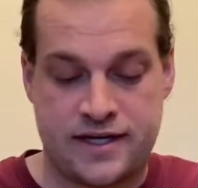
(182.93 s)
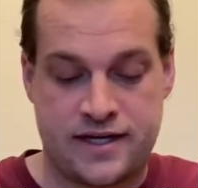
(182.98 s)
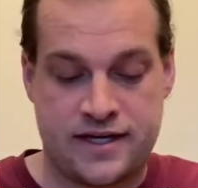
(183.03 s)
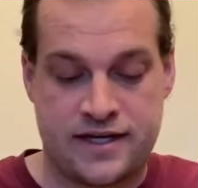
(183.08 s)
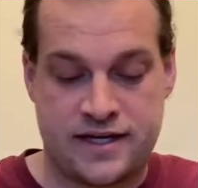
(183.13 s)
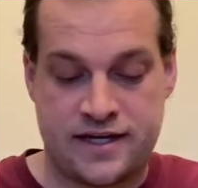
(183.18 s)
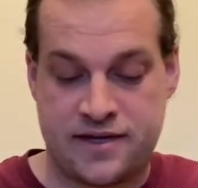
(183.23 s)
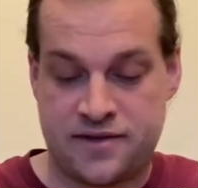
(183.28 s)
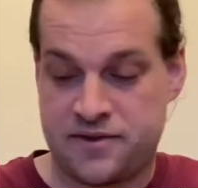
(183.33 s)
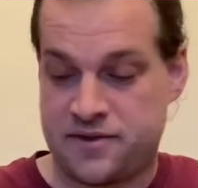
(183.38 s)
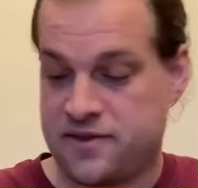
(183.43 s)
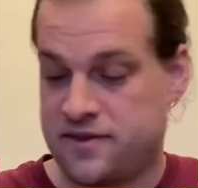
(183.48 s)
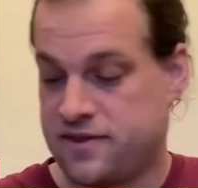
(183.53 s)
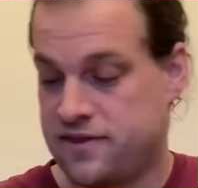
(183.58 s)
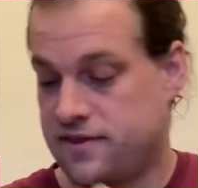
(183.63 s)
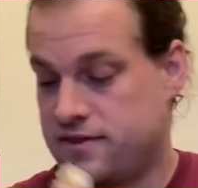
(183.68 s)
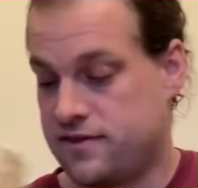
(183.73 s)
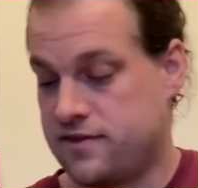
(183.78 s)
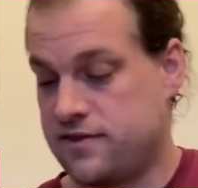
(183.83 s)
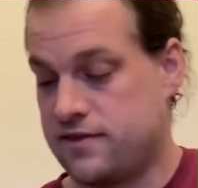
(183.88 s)
Now,
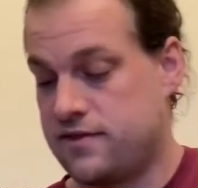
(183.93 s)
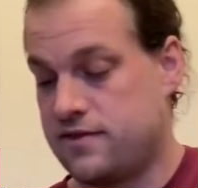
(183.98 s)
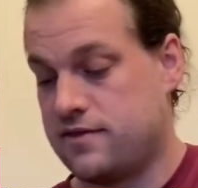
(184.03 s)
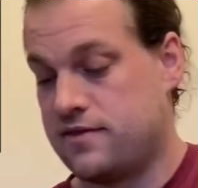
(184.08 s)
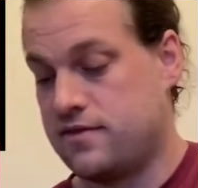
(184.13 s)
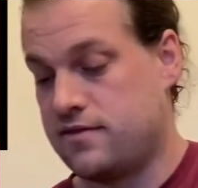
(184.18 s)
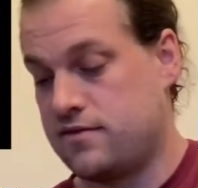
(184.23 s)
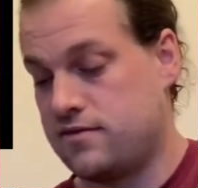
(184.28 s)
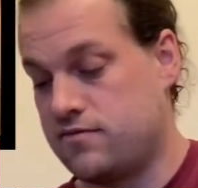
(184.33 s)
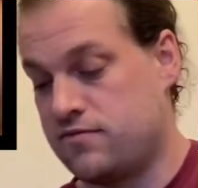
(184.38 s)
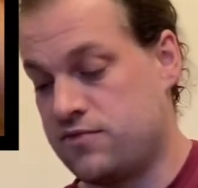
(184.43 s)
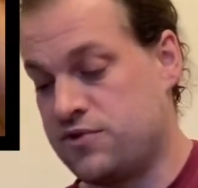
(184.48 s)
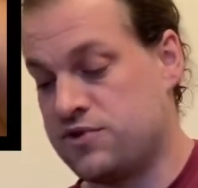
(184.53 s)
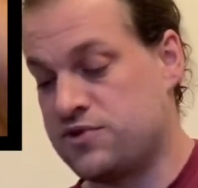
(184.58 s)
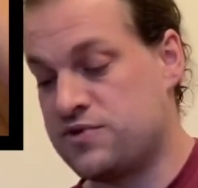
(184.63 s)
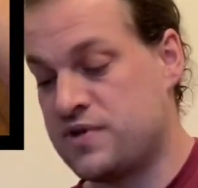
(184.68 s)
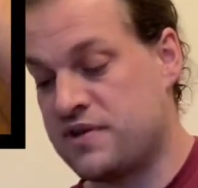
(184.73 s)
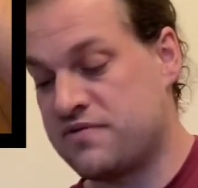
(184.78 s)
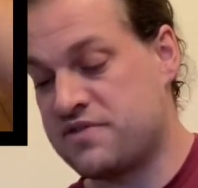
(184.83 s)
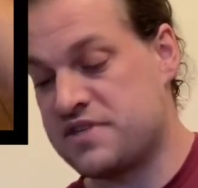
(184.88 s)
we do
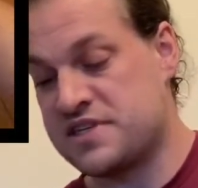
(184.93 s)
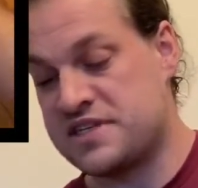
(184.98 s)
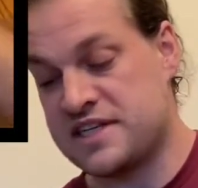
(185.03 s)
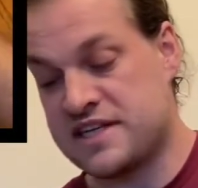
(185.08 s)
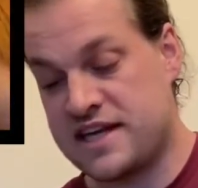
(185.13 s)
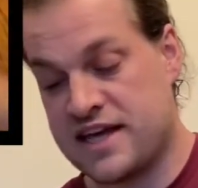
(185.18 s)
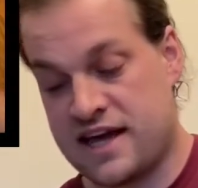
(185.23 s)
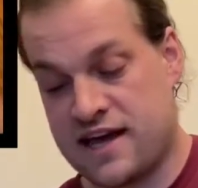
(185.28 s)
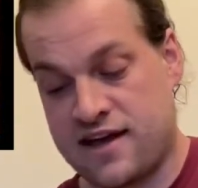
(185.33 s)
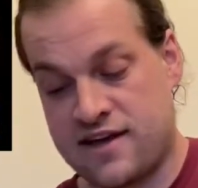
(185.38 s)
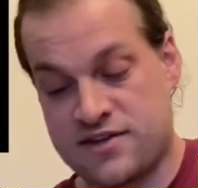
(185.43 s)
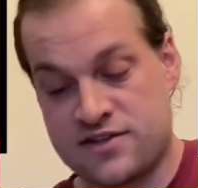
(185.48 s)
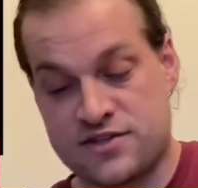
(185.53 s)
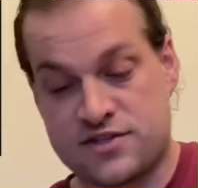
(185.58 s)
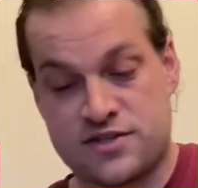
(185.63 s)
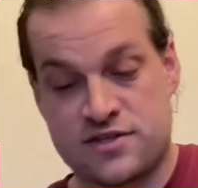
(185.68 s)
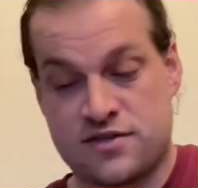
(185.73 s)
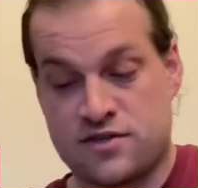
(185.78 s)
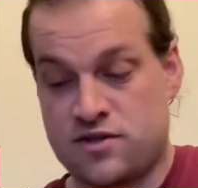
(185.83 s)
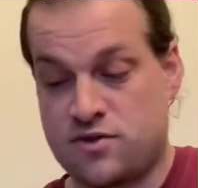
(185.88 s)
have the
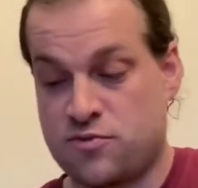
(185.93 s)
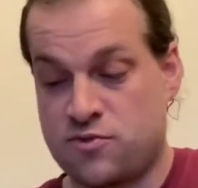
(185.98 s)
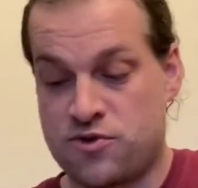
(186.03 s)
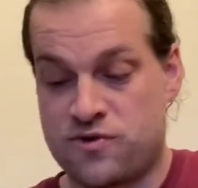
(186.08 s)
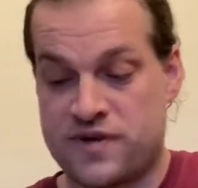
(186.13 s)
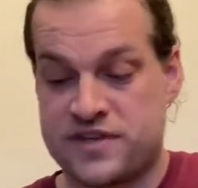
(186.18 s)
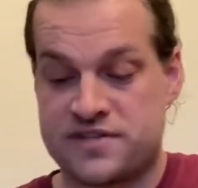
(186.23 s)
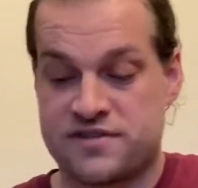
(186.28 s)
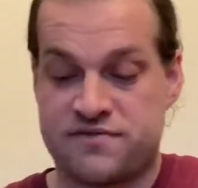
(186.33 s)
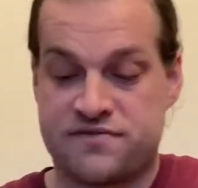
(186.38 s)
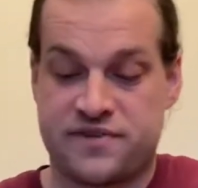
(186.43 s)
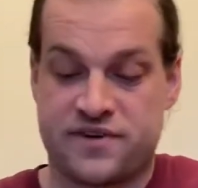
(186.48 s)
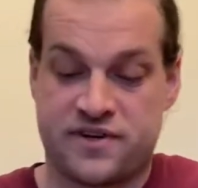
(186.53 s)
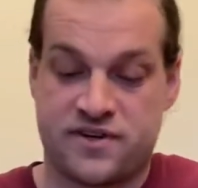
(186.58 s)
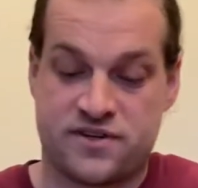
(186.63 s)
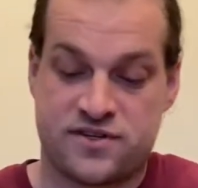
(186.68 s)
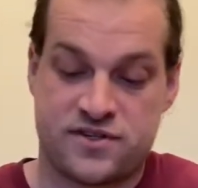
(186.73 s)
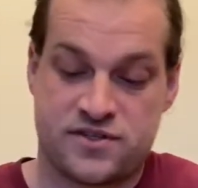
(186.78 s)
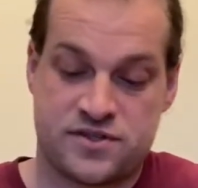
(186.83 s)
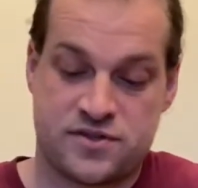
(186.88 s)
decals, a little more resin
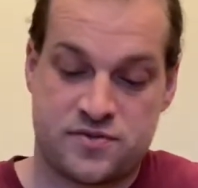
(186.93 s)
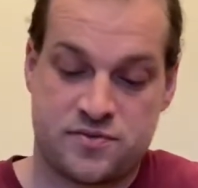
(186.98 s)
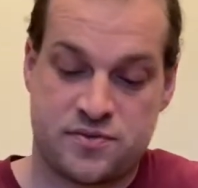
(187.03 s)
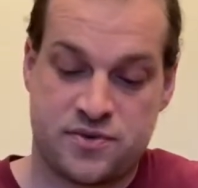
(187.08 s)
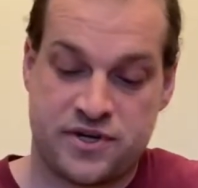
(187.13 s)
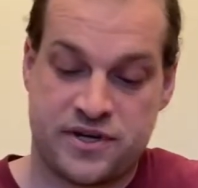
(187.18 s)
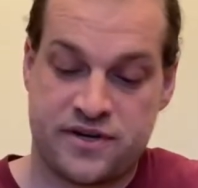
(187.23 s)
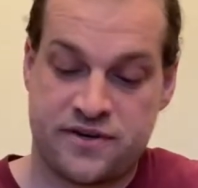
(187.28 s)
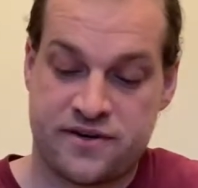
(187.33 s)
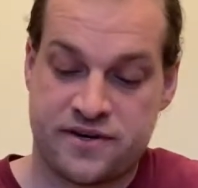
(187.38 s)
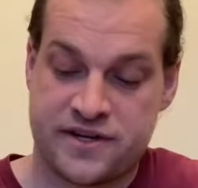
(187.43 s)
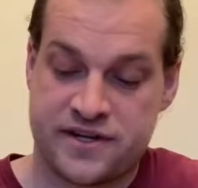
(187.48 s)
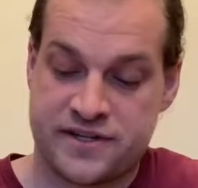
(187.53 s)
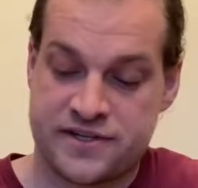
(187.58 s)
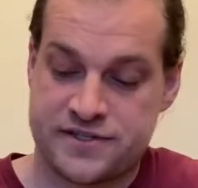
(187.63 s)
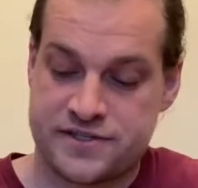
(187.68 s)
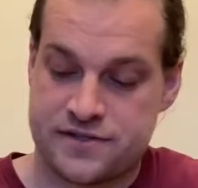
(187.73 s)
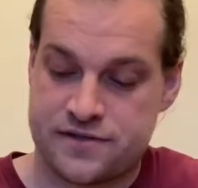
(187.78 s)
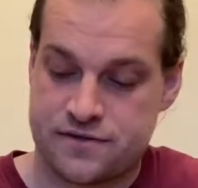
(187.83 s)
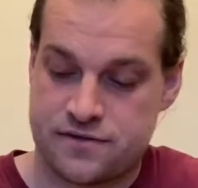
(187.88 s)
figures, but here it
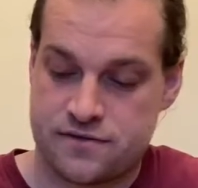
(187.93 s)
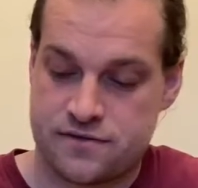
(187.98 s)
is.